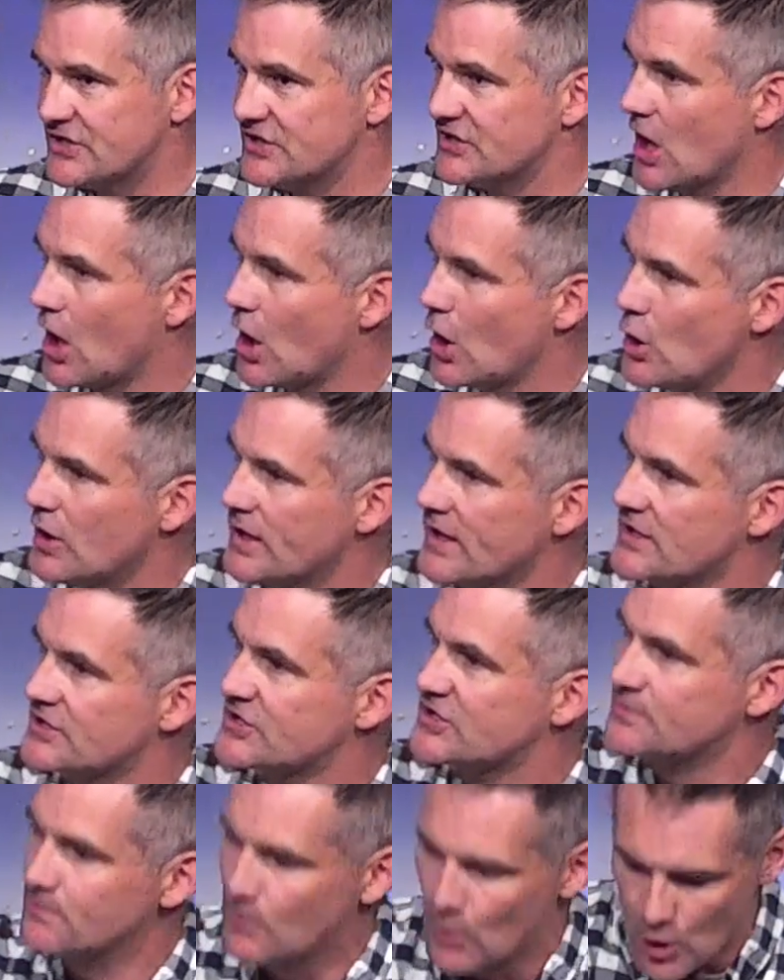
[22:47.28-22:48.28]
is only a
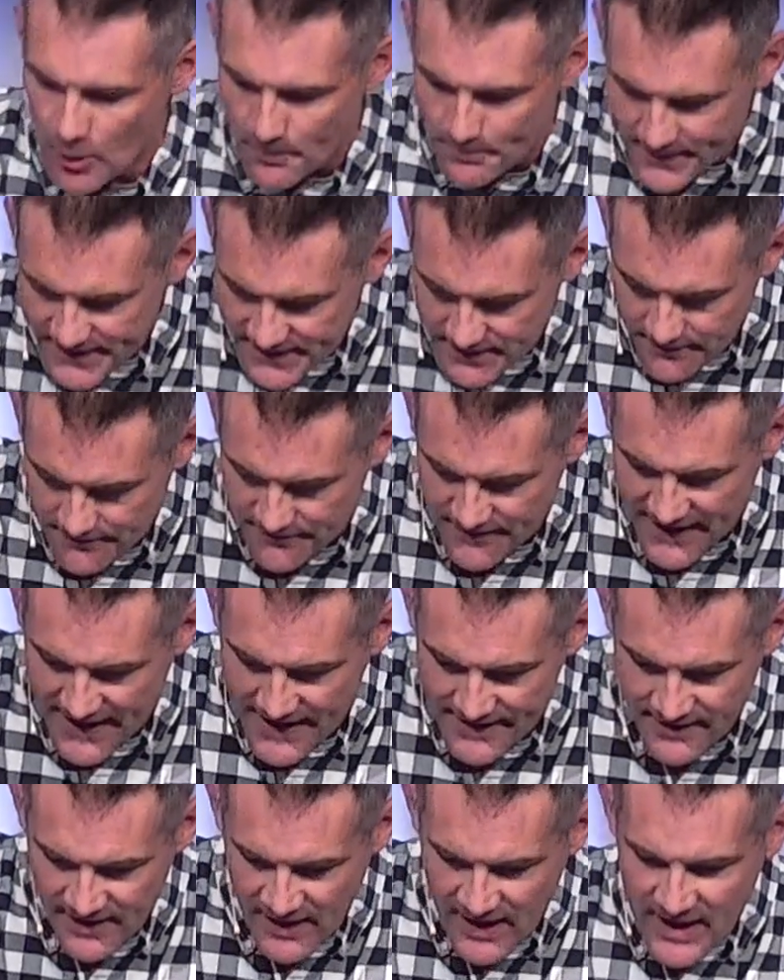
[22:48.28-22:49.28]
small bit of
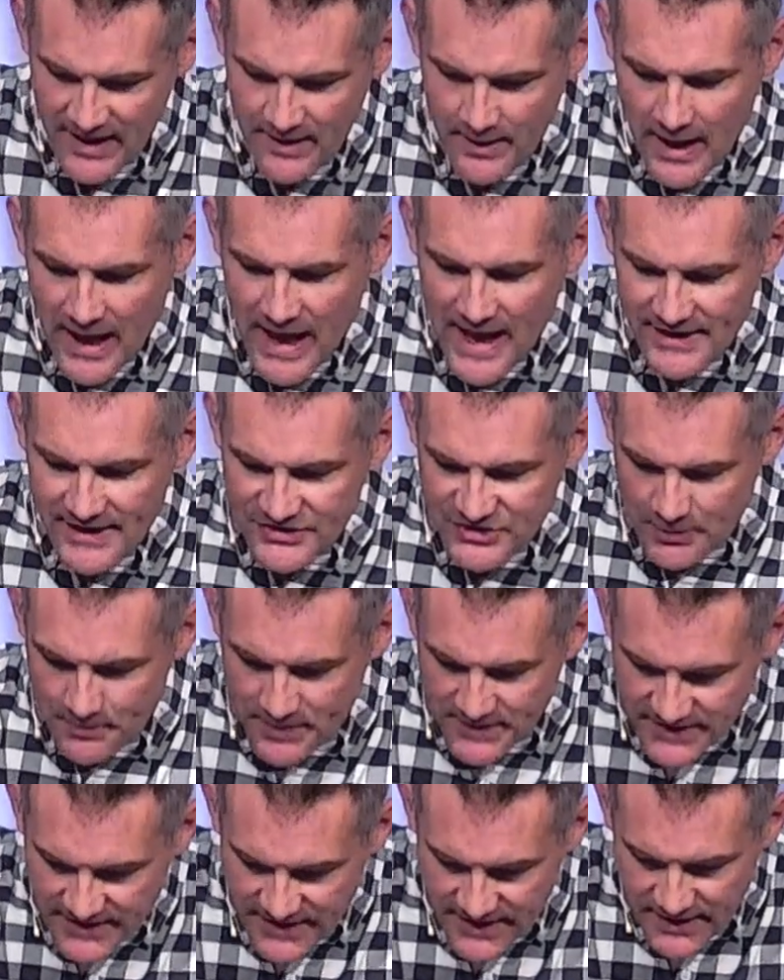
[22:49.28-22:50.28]
that, and it's the
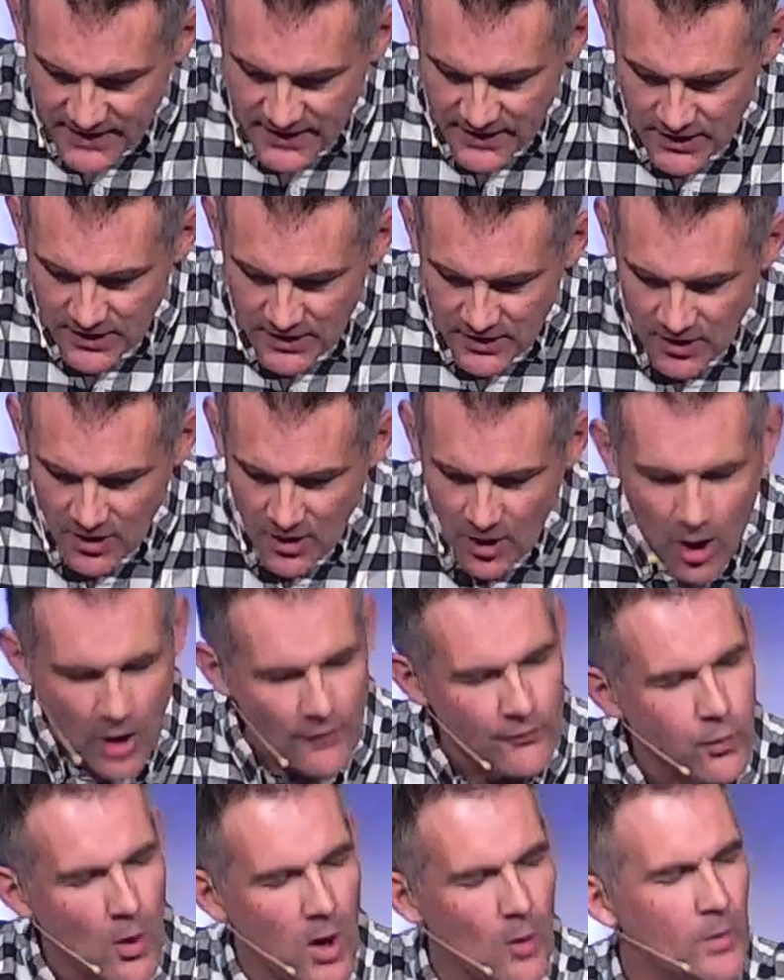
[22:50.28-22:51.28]
beginning
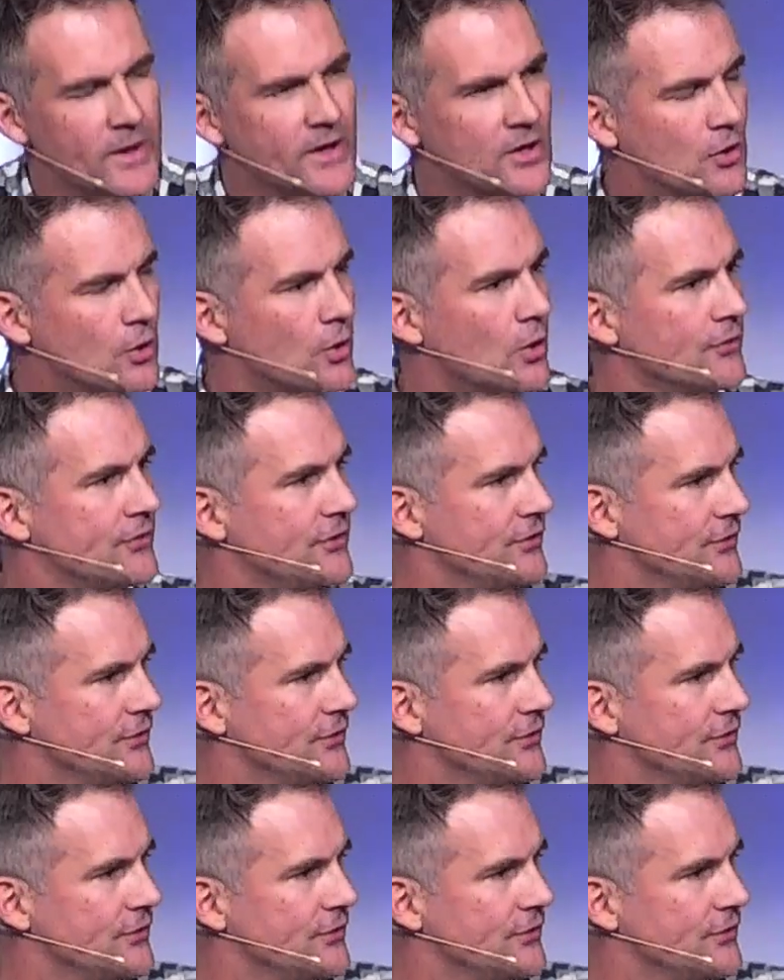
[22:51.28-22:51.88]
of what we are called to